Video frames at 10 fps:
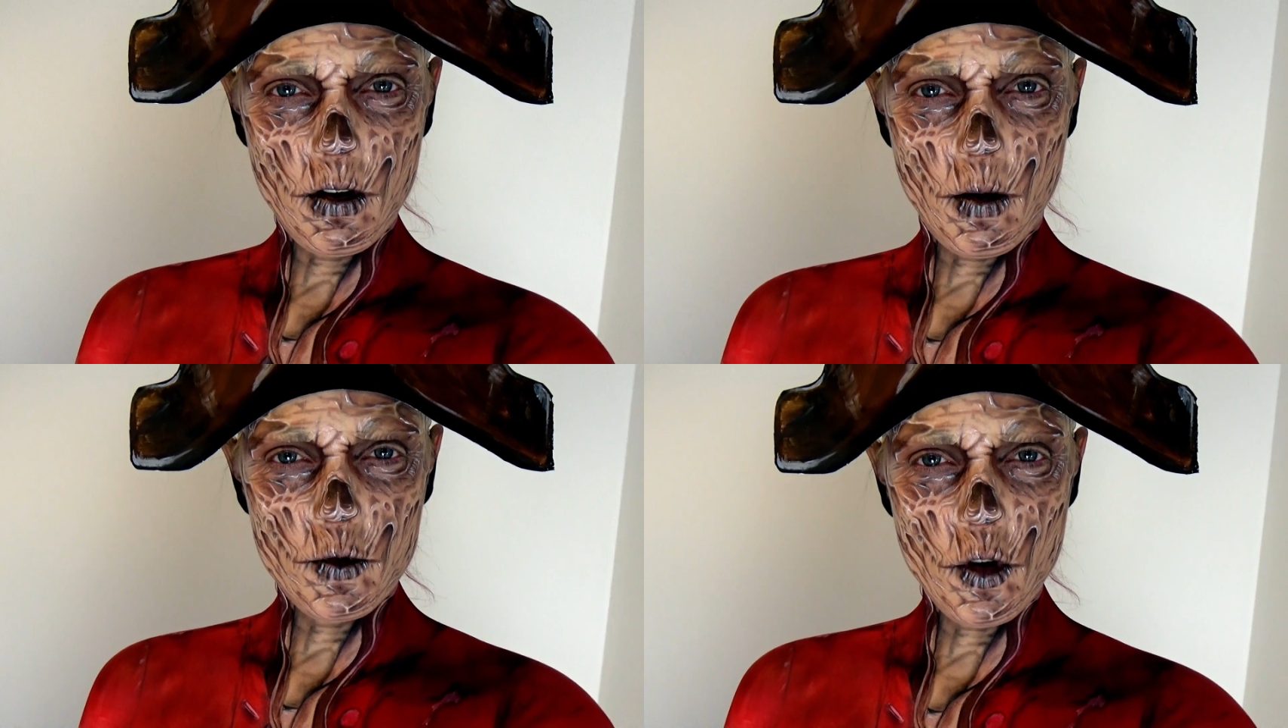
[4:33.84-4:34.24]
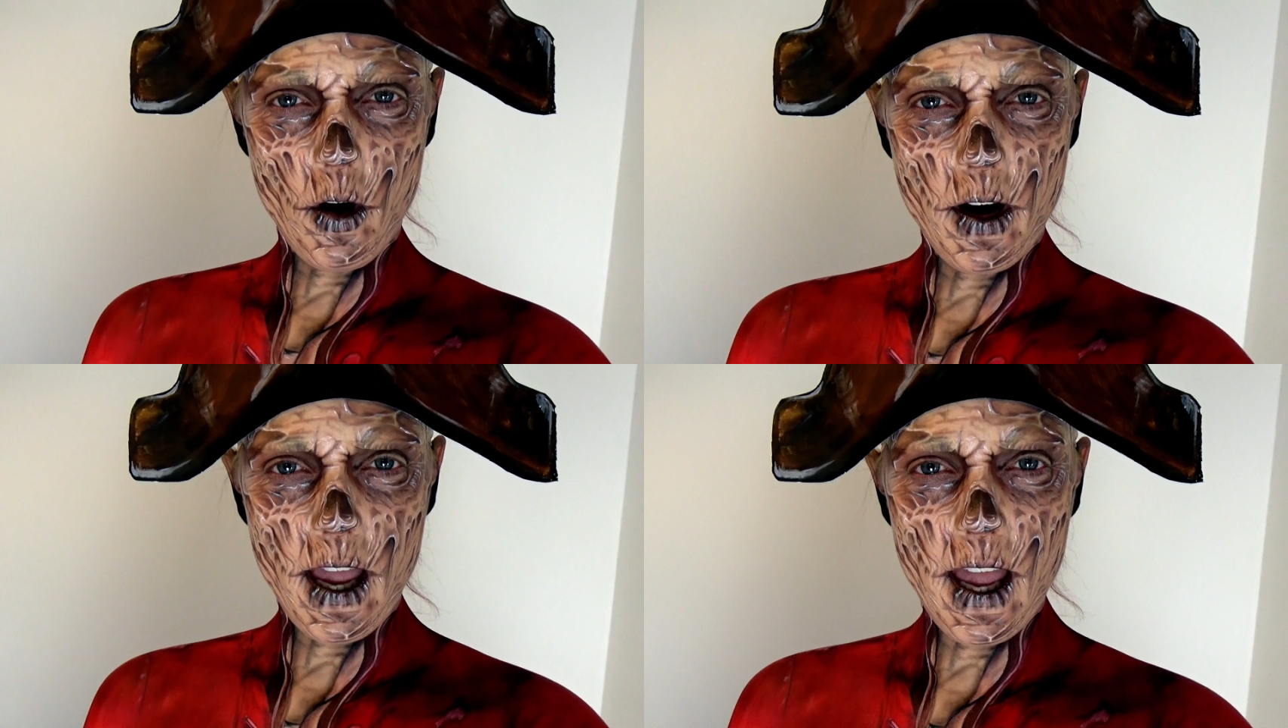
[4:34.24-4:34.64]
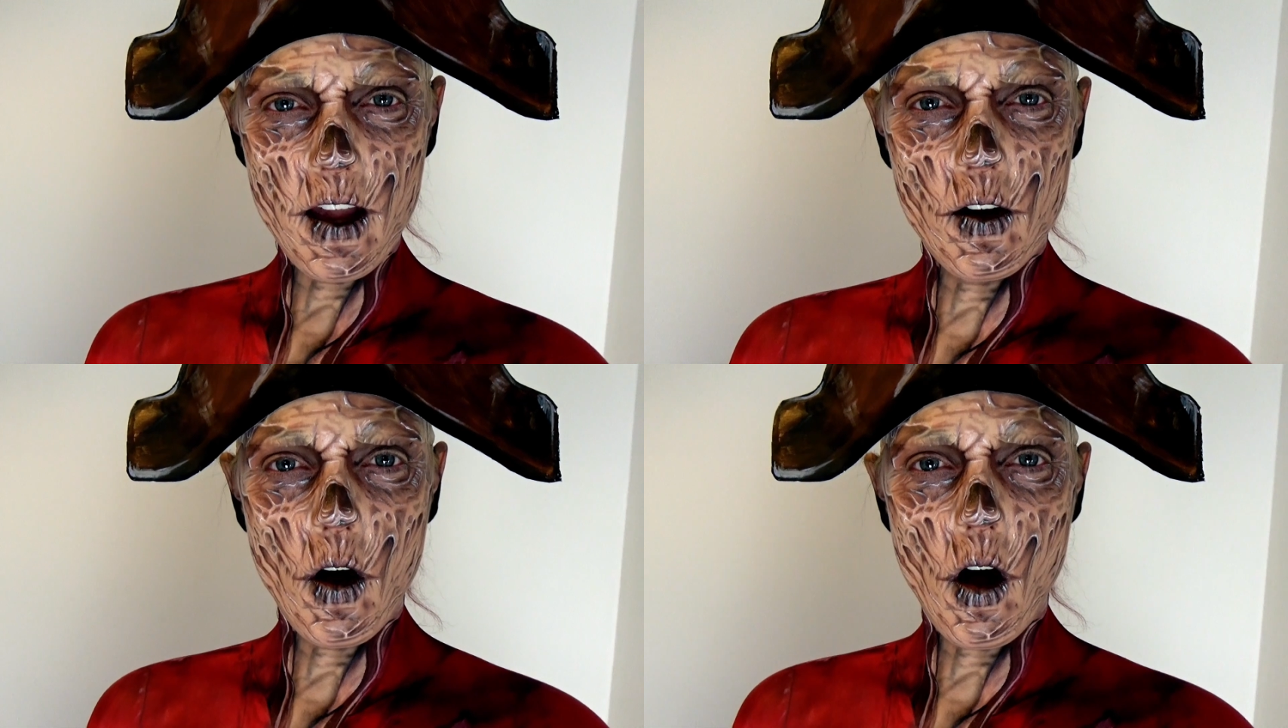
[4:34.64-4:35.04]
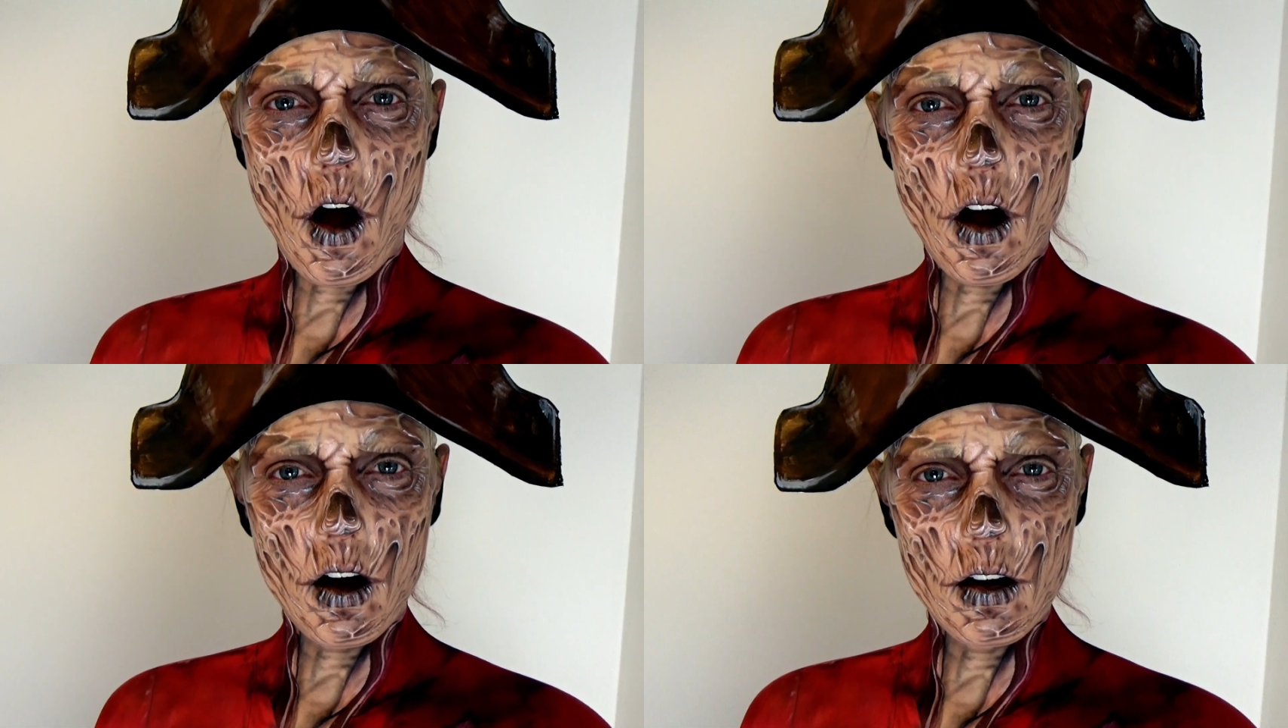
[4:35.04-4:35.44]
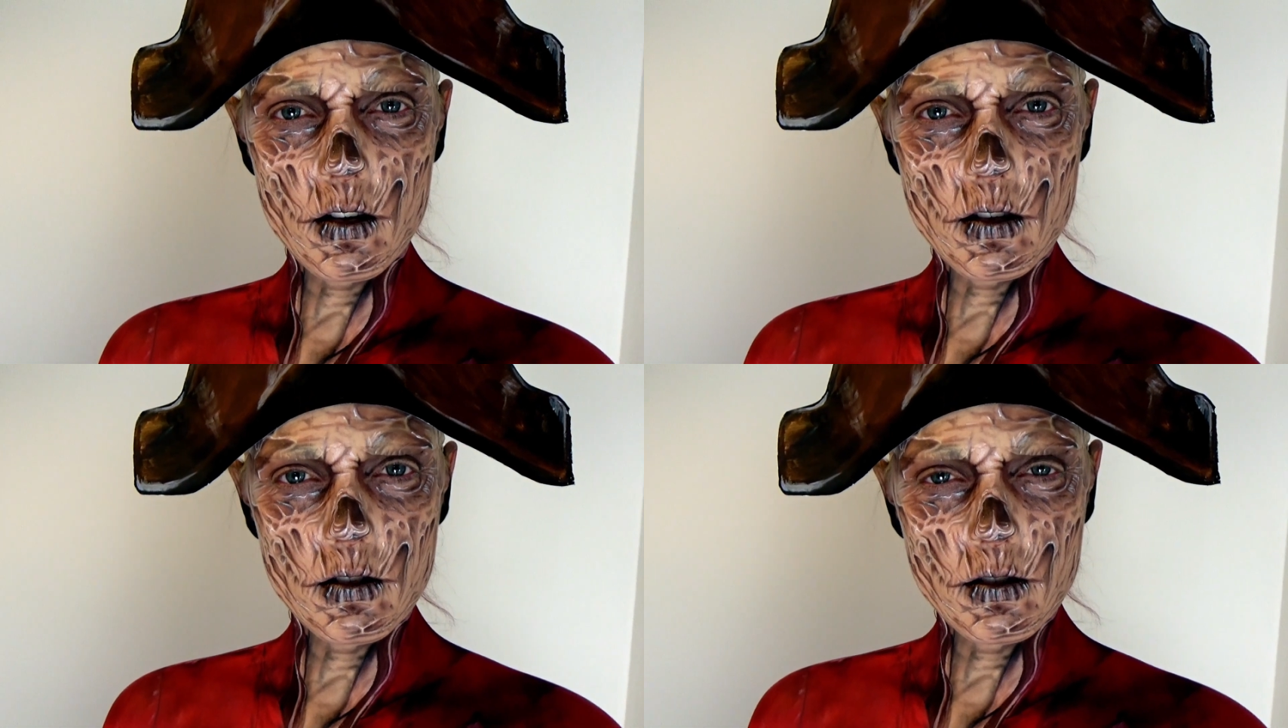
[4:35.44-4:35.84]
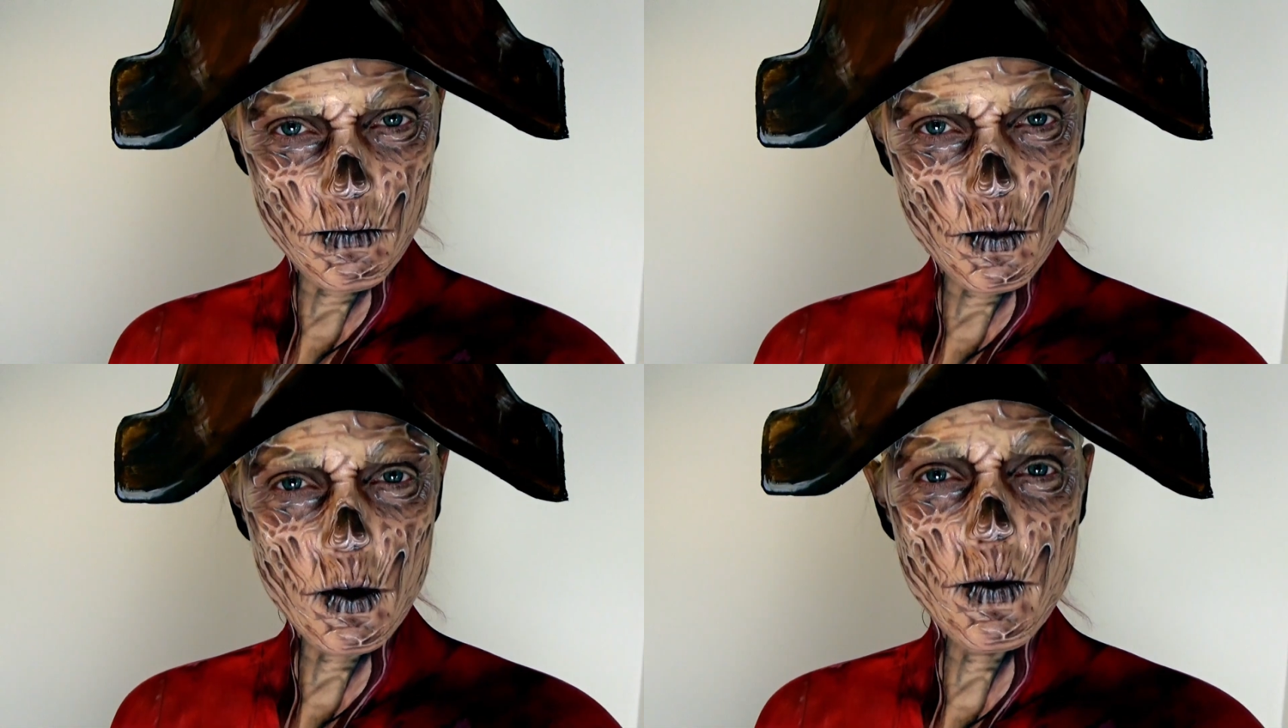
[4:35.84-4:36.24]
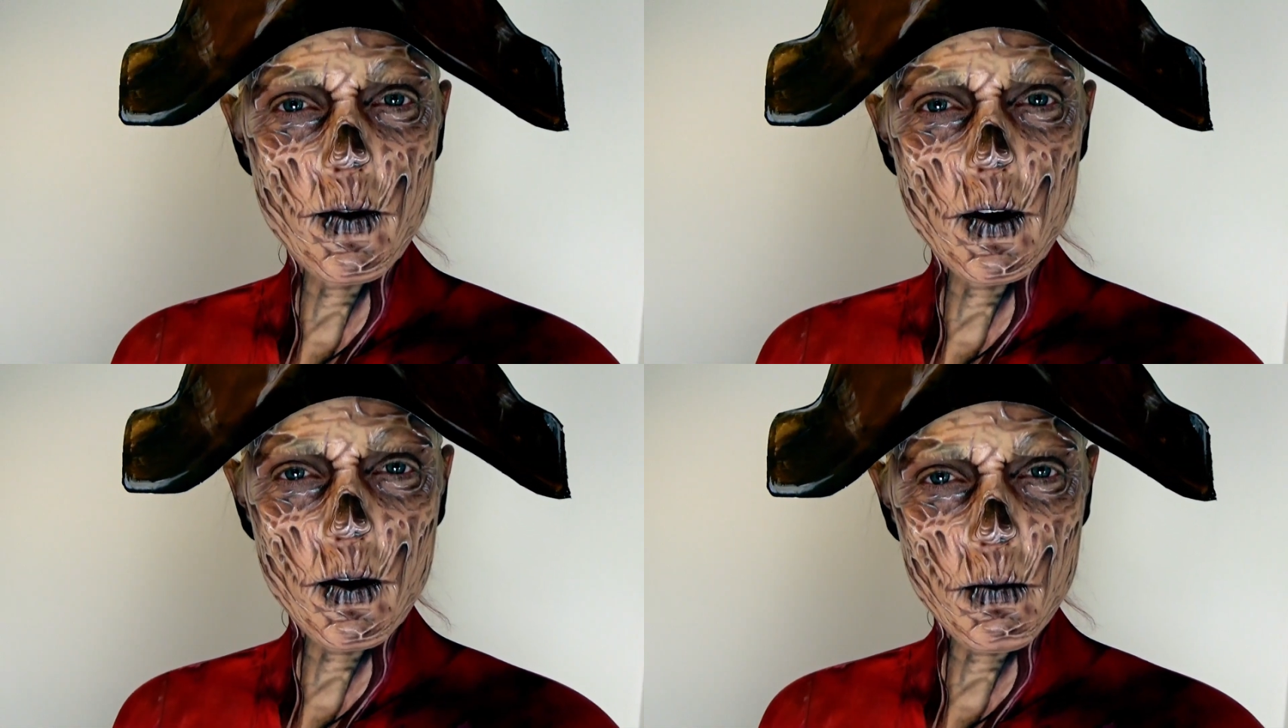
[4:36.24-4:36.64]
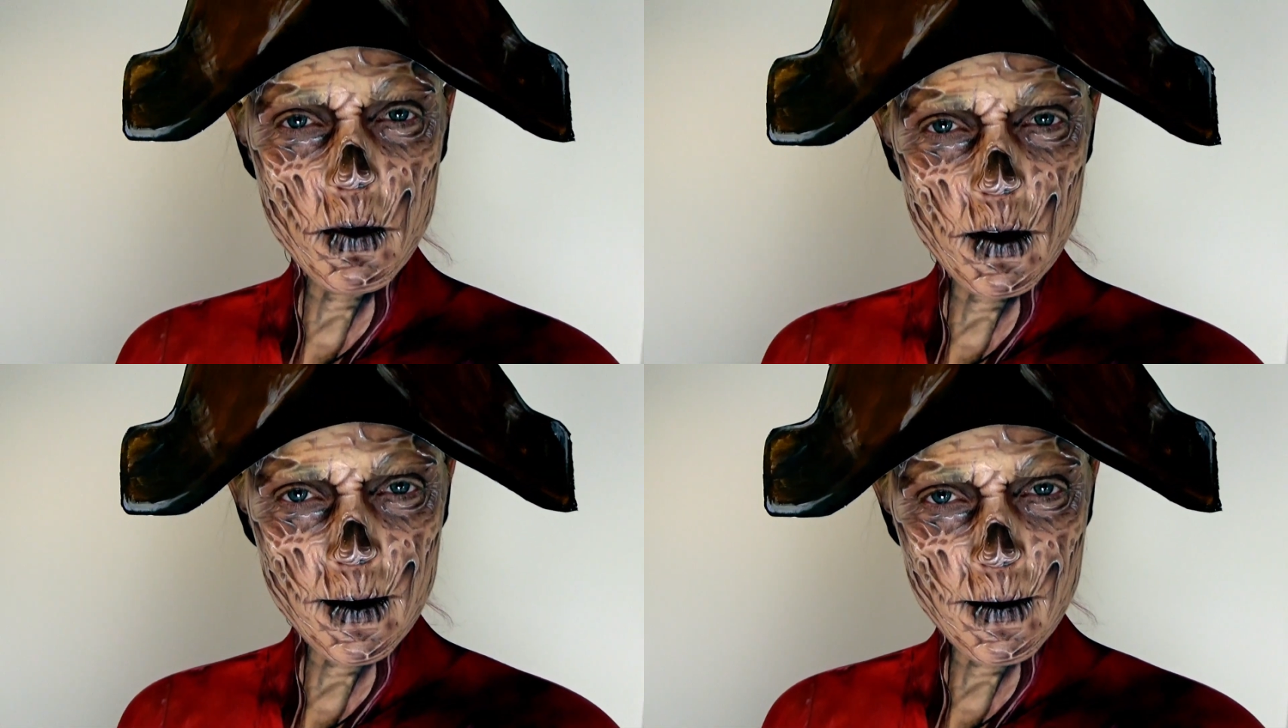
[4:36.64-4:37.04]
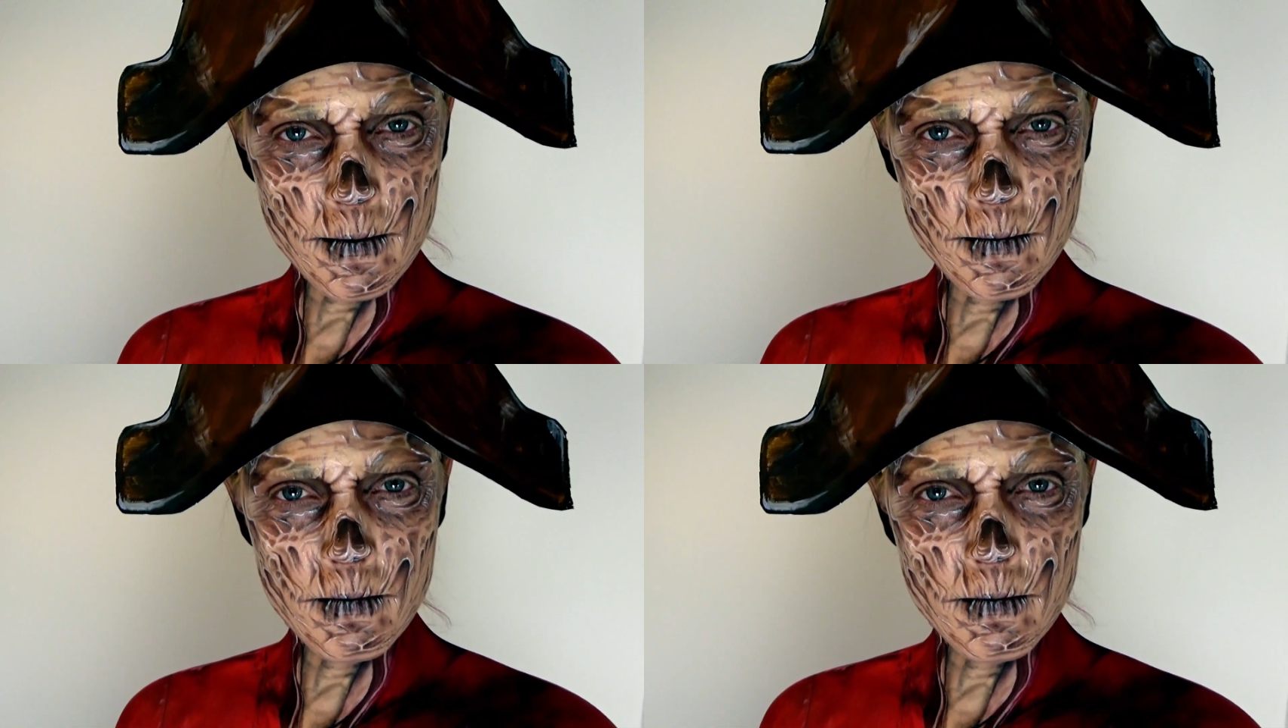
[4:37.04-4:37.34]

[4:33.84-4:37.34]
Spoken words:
I'm John Hancock, you feel me?